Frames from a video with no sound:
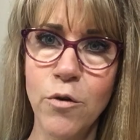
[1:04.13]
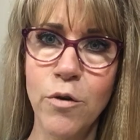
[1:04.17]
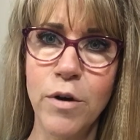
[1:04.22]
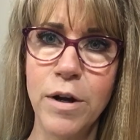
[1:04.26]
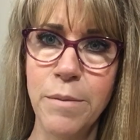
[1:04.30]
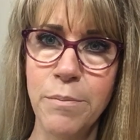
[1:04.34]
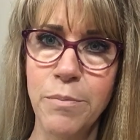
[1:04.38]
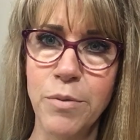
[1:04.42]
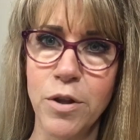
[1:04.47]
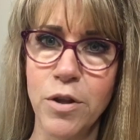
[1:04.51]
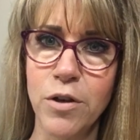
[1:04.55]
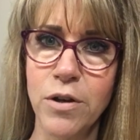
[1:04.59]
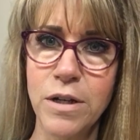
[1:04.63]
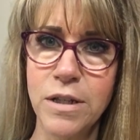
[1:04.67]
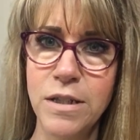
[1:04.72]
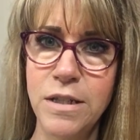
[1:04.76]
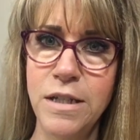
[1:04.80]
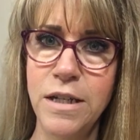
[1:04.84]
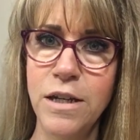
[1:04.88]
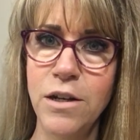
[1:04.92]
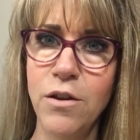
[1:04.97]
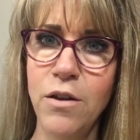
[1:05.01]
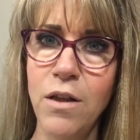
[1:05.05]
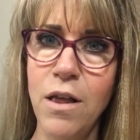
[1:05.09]
a crimp look
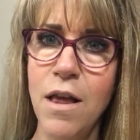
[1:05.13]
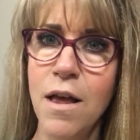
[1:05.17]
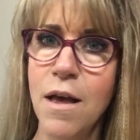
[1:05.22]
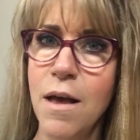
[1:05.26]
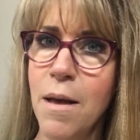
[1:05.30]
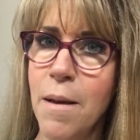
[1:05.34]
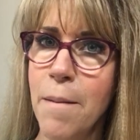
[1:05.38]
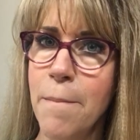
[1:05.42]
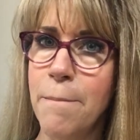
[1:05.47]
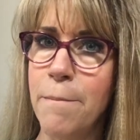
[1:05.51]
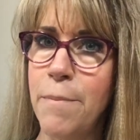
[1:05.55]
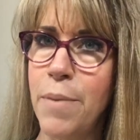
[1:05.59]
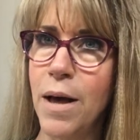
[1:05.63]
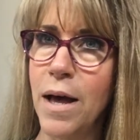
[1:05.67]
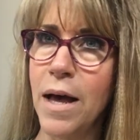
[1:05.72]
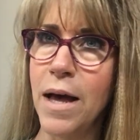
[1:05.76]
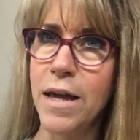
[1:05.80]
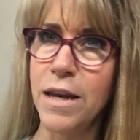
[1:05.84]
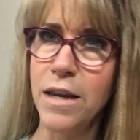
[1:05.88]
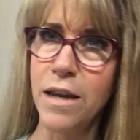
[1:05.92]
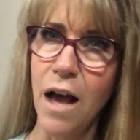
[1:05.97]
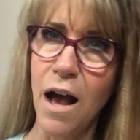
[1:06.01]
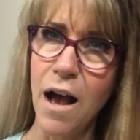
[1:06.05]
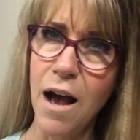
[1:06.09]
still,
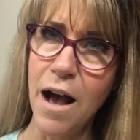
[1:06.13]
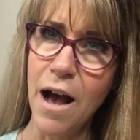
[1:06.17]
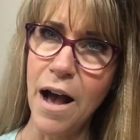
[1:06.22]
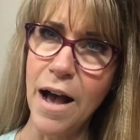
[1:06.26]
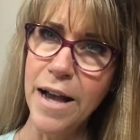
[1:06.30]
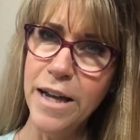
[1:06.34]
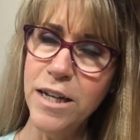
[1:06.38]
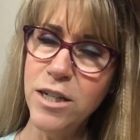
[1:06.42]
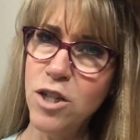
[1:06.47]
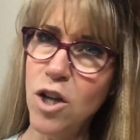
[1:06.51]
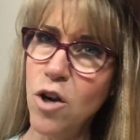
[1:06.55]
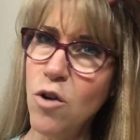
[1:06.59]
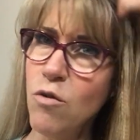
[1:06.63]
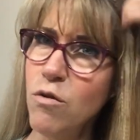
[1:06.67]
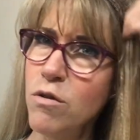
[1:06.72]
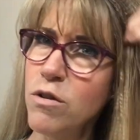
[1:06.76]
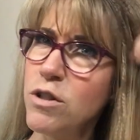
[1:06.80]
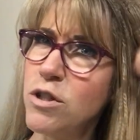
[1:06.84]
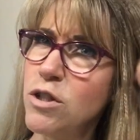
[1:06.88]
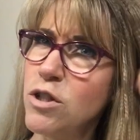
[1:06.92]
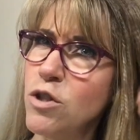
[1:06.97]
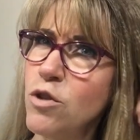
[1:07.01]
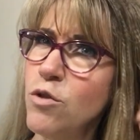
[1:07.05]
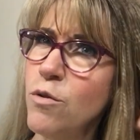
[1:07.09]
but I
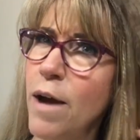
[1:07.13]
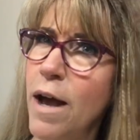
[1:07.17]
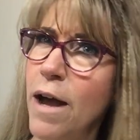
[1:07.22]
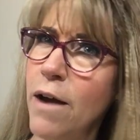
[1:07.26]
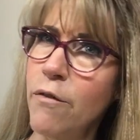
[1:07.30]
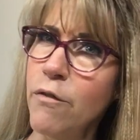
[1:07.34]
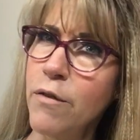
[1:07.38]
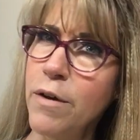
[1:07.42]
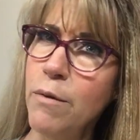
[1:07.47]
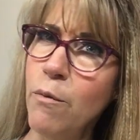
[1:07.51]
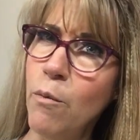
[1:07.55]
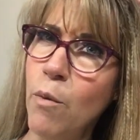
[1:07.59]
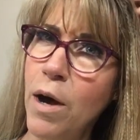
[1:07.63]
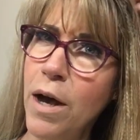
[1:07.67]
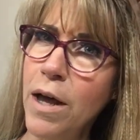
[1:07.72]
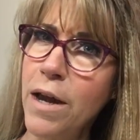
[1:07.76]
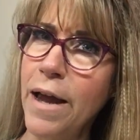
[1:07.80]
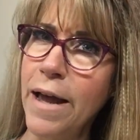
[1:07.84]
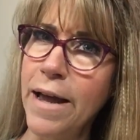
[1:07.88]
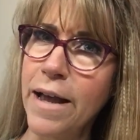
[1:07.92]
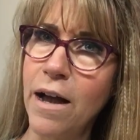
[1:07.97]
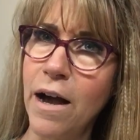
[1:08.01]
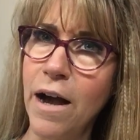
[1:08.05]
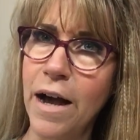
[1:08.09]
don't do every
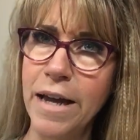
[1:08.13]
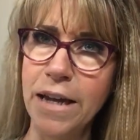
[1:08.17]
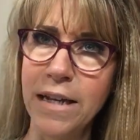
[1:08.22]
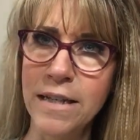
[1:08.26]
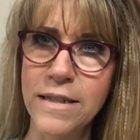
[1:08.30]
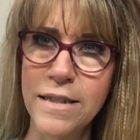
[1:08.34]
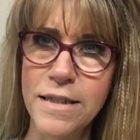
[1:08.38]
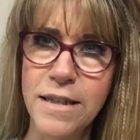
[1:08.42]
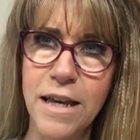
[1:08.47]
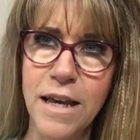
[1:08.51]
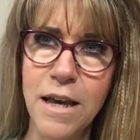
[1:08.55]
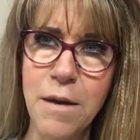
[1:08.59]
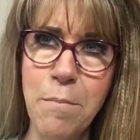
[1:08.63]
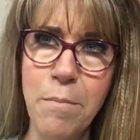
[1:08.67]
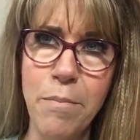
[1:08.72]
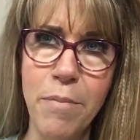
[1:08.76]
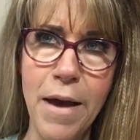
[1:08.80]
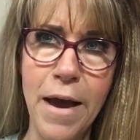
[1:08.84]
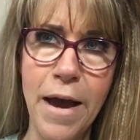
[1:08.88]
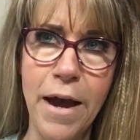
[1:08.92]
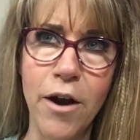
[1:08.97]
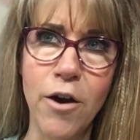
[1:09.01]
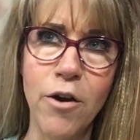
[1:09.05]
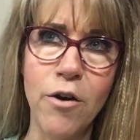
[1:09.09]
one. I kind of skip
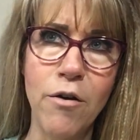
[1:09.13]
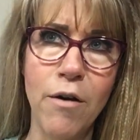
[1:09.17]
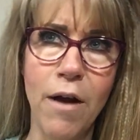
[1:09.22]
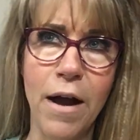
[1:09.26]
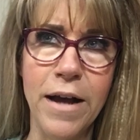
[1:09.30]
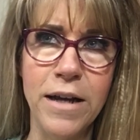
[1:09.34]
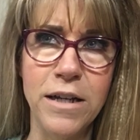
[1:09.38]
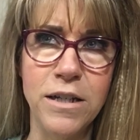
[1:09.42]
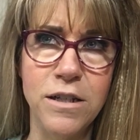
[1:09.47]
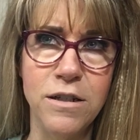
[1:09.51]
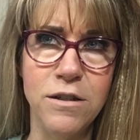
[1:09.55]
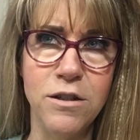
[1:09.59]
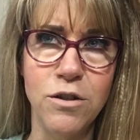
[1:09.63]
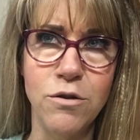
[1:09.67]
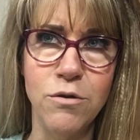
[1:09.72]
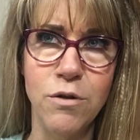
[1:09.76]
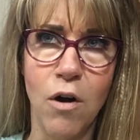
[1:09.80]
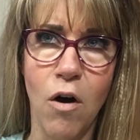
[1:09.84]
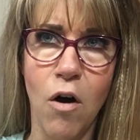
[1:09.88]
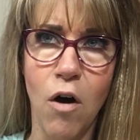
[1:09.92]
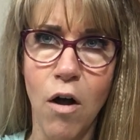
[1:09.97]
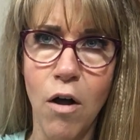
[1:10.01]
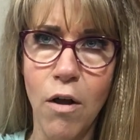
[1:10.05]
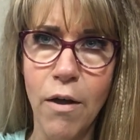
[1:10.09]
hair. I do
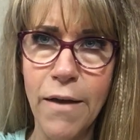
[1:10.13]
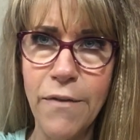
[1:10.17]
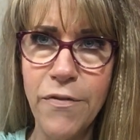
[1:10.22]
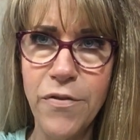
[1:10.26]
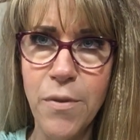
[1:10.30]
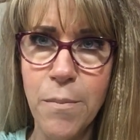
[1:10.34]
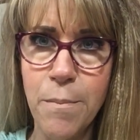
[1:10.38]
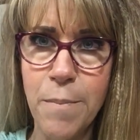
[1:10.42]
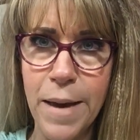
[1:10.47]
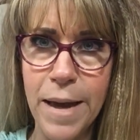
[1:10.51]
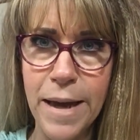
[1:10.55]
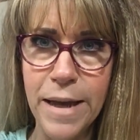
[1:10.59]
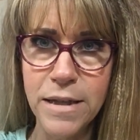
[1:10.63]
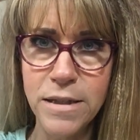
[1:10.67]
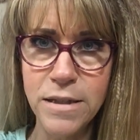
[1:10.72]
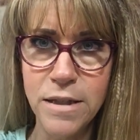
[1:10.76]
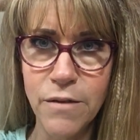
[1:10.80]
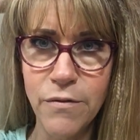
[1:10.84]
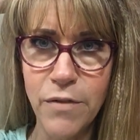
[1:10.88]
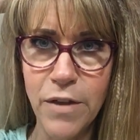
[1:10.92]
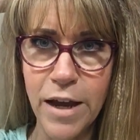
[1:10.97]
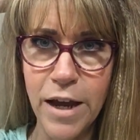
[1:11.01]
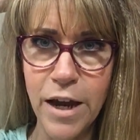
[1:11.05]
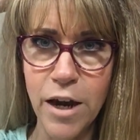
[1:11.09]
it all at the base
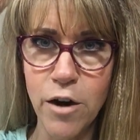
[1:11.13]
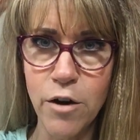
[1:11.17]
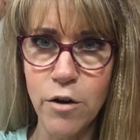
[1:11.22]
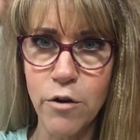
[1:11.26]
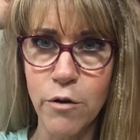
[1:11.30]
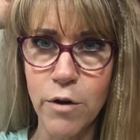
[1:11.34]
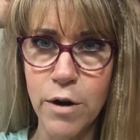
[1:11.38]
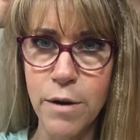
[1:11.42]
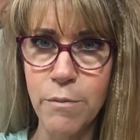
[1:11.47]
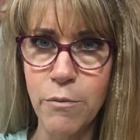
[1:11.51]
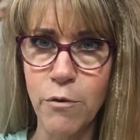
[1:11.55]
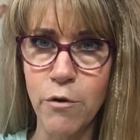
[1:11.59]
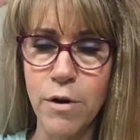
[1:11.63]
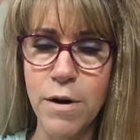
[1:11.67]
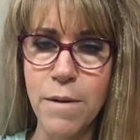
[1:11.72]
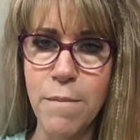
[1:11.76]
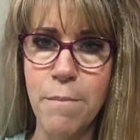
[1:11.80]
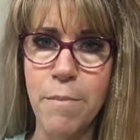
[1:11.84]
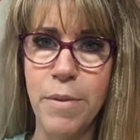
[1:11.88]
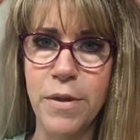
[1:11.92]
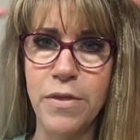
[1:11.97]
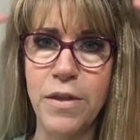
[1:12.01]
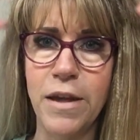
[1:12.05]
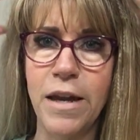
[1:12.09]
of the hair,
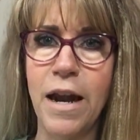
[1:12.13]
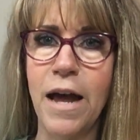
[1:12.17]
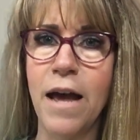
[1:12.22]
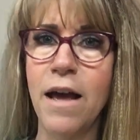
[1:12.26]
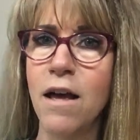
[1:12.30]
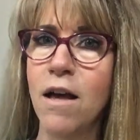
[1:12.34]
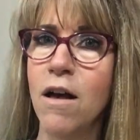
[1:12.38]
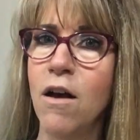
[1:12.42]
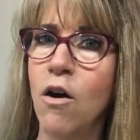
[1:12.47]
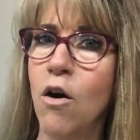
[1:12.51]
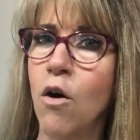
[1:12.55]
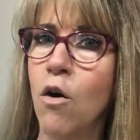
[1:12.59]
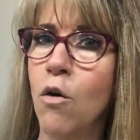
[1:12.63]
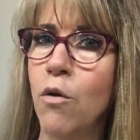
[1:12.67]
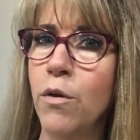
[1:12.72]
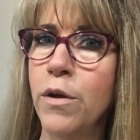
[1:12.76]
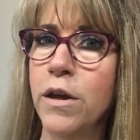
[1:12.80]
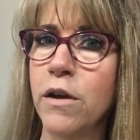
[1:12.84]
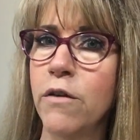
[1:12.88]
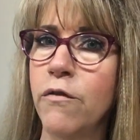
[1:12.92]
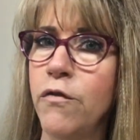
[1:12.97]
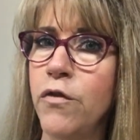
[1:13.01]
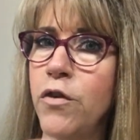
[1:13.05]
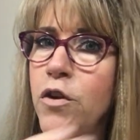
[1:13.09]
crimp, but then
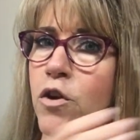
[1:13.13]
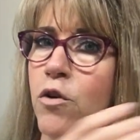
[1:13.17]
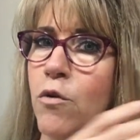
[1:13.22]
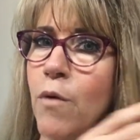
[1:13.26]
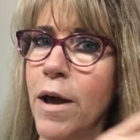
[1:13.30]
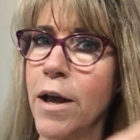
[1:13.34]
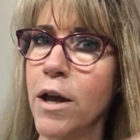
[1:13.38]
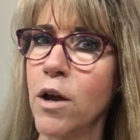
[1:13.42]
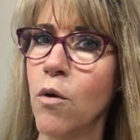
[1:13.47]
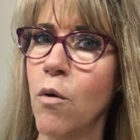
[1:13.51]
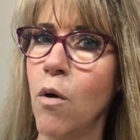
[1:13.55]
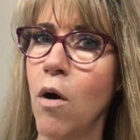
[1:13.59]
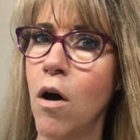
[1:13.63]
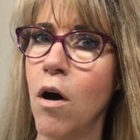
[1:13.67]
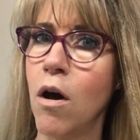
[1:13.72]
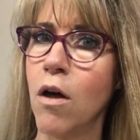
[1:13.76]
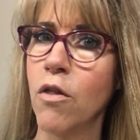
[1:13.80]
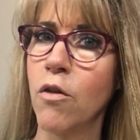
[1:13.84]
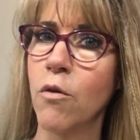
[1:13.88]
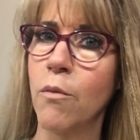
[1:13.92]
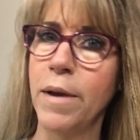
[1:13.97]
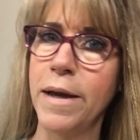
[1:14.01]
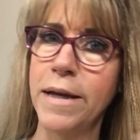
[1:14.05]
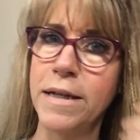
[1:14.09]
only a few I go
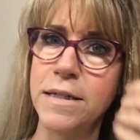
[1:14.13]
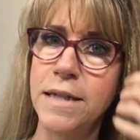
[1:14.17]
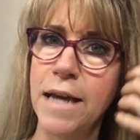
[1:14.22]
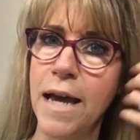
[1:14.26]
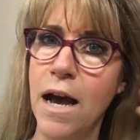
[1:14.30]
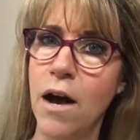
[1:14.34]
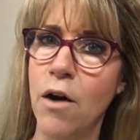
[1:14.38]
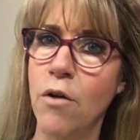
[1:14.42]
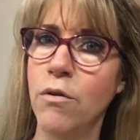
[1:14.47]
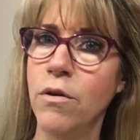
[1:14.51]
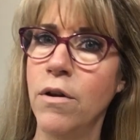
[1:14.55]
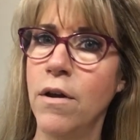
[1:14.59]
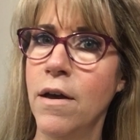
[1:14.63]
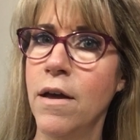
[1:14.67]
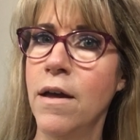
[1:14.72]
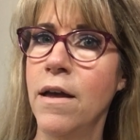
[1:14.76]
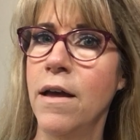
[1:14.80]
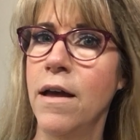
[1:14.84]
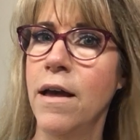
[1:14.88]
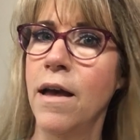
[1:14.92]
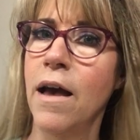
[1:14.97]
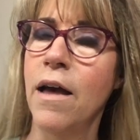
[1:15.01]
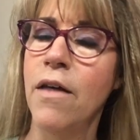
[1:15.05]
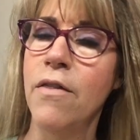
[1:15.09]
all the way down.
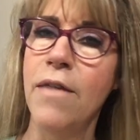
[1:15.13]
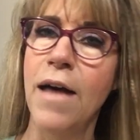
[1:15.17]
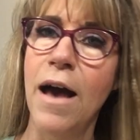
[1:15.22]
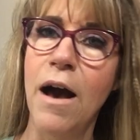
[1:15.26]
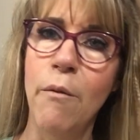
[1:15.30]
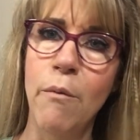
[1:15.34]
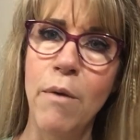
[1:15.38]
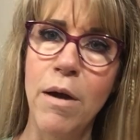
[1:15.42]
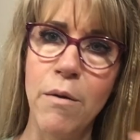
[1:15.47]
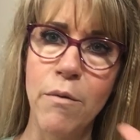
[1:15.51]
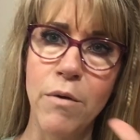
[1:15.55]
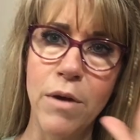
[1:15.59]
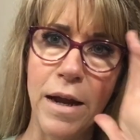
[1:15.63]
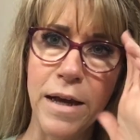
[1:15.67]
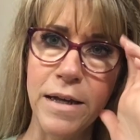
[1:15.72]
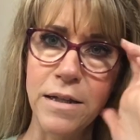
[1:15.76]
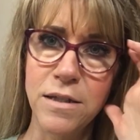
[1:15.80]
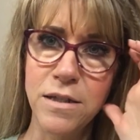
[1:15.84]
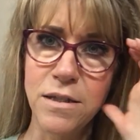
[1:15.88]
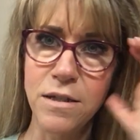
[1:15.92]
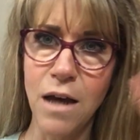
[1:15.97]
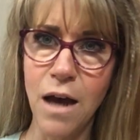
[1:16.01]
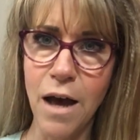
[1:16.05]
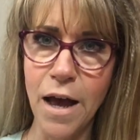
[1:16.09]
And that way when I
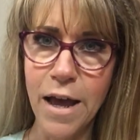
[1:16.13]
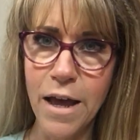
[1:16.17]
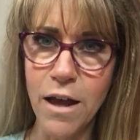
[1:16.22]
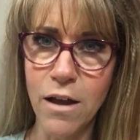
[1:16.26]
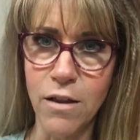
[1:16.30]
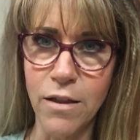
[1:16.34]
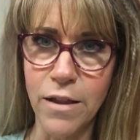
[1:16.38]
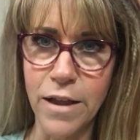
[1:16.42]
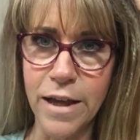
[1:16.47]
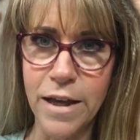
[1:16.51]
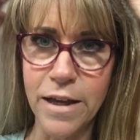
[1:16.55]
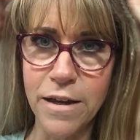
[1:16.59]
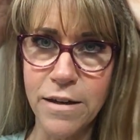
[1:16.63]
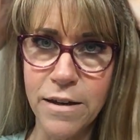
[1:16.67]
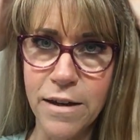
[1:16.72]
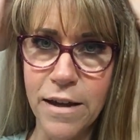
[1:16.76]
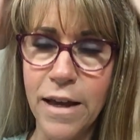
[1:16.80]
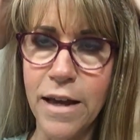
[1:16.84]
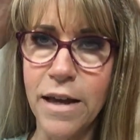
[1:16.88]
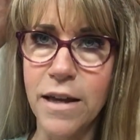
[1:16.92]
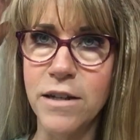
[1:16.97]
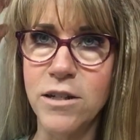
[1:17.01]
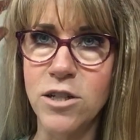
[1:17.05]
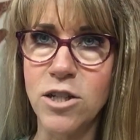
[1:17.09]
style it,
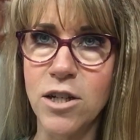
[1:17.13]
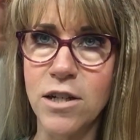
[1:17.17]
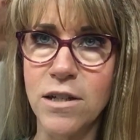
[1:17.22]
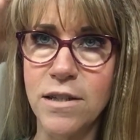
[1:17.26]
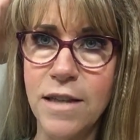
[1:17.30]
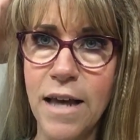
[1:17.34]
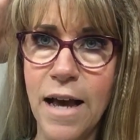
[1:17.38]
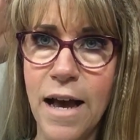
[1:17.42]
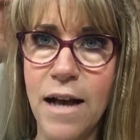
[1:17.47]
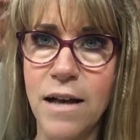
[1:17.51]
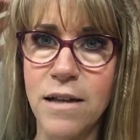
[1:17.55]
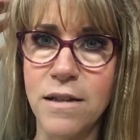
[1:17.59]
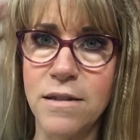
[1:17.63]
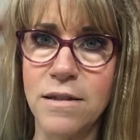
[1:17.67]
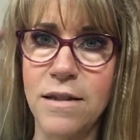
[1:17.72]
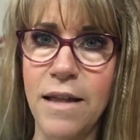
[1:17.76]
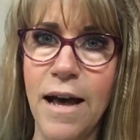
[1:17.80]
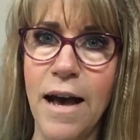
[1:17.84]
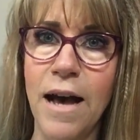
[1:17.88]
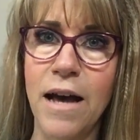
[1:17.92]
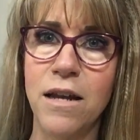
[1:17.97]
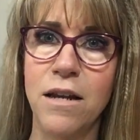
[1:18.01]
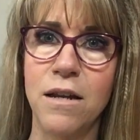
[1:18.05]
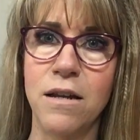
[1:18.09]
it just has
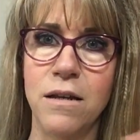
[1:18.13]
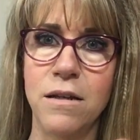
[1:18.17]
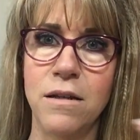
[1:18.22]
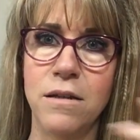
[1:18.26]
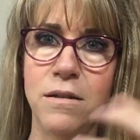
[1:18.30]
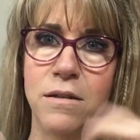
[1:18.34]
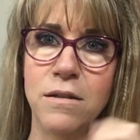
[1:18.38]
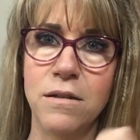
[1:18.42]
that